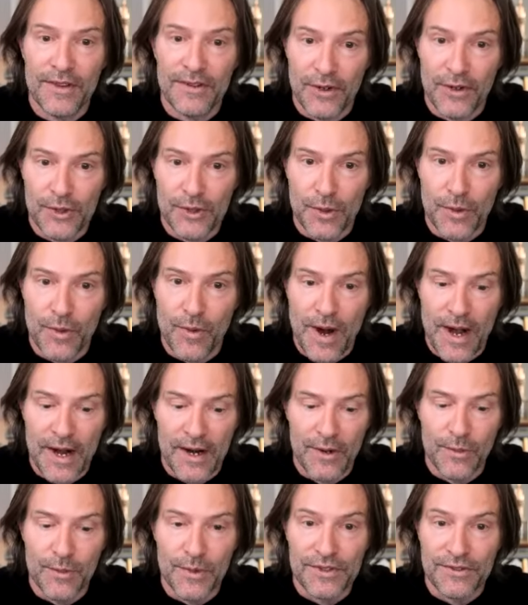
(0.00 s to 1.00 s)
the virtual
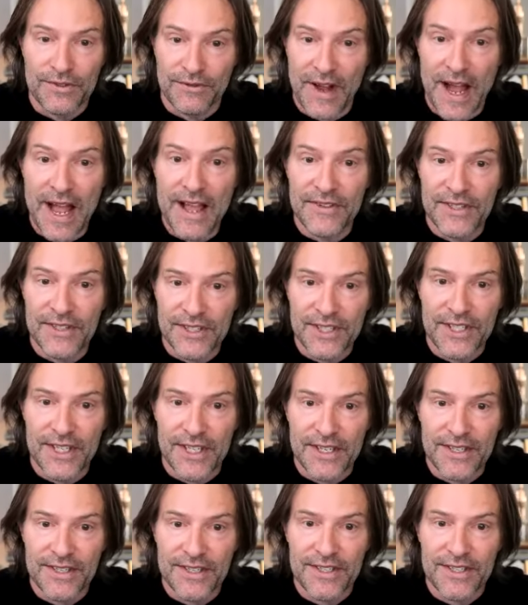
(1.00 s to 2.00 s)
choir was 5 and
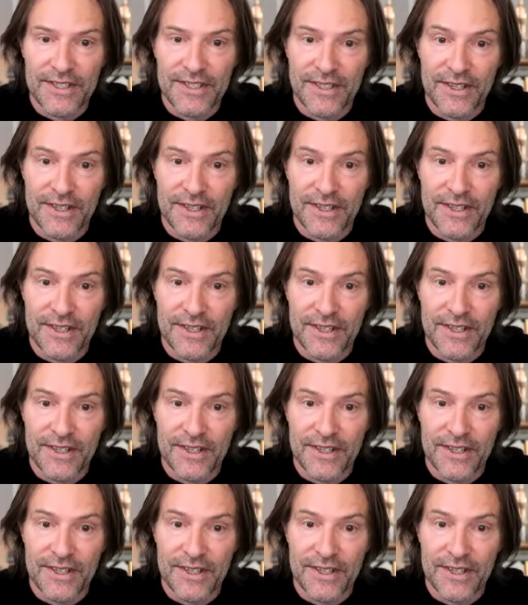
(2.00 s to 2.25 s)
6.